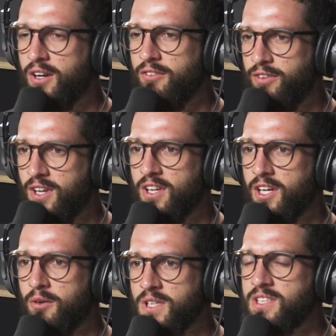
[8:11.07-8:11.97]

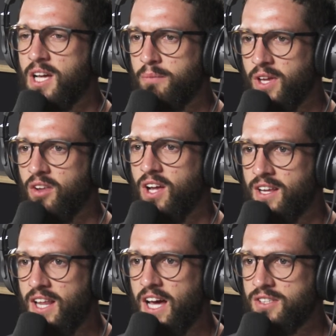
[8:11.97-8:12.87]
feeling when something
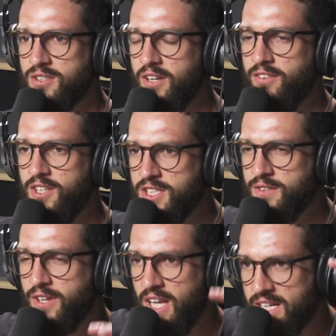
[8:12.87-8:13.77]
like that, so if you
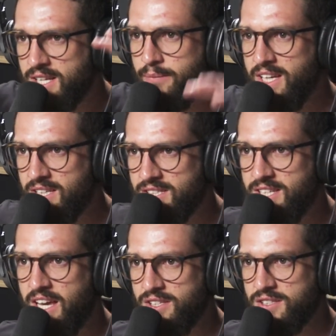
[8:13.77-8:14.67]
just feel like something
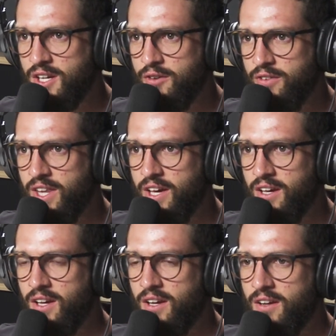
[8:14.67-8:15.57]
descends over
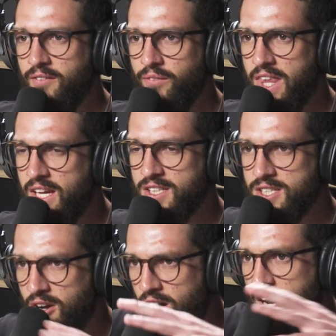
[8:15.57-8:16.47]
the
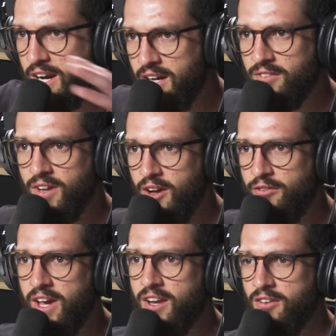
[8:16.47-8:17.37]
entire
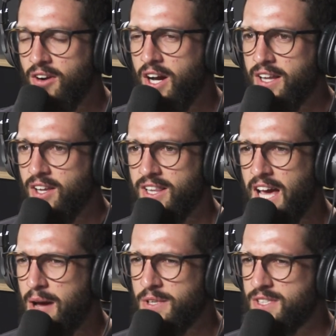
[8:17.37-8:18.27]
event, right? Like
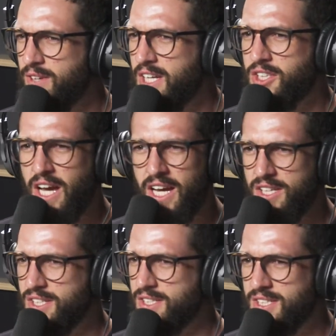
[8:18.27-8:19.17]
the atmosphere
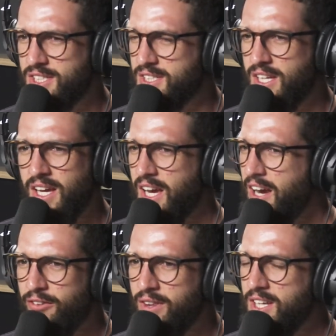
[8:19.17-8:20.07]
changes. It's just
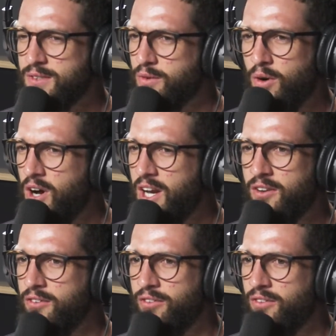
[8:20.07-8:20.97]
everything's kind
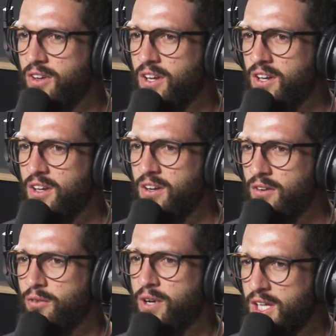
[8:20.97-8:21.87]
of
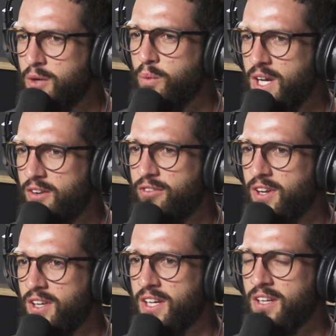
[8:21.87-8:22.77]
really weird
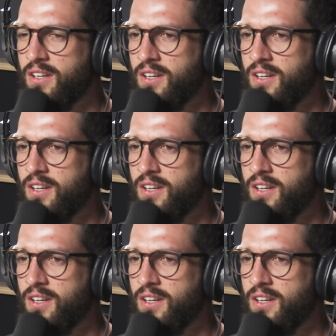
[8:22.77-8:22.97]
feeling.